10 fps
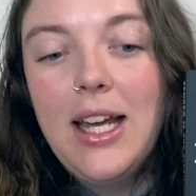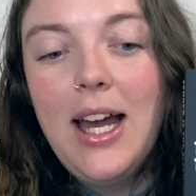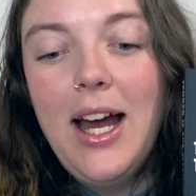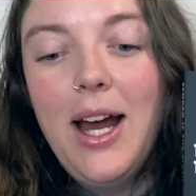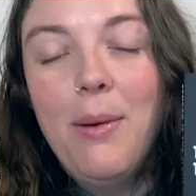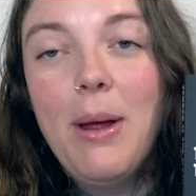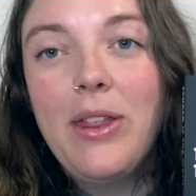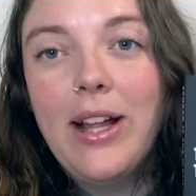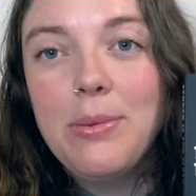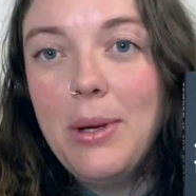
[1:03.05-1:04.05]

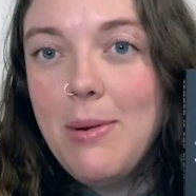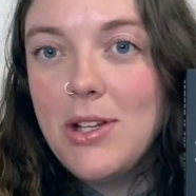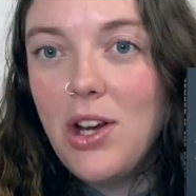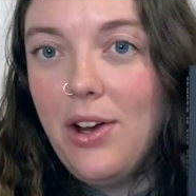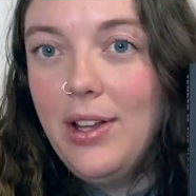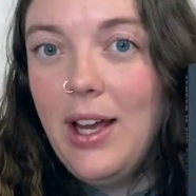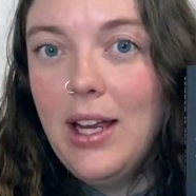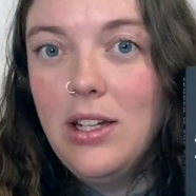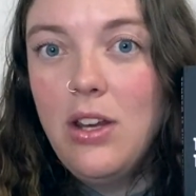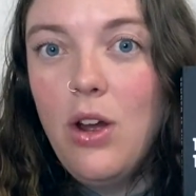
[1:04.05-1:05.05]
That's pretty much all
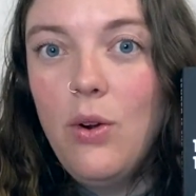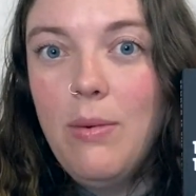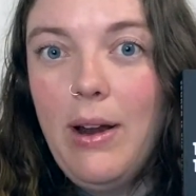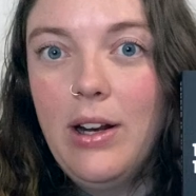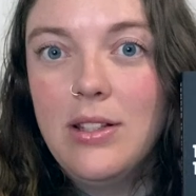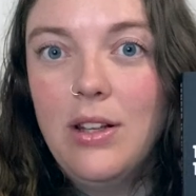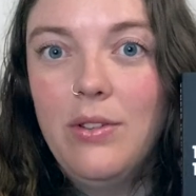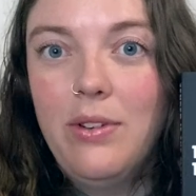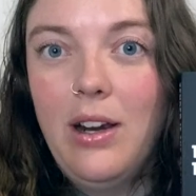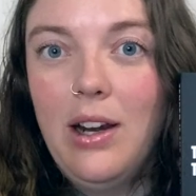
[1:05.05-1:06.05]
I know about it so
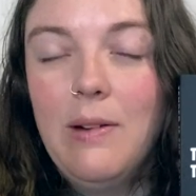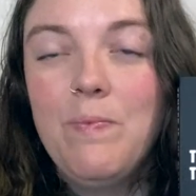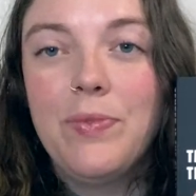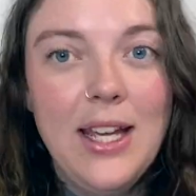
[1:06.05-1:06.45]
far.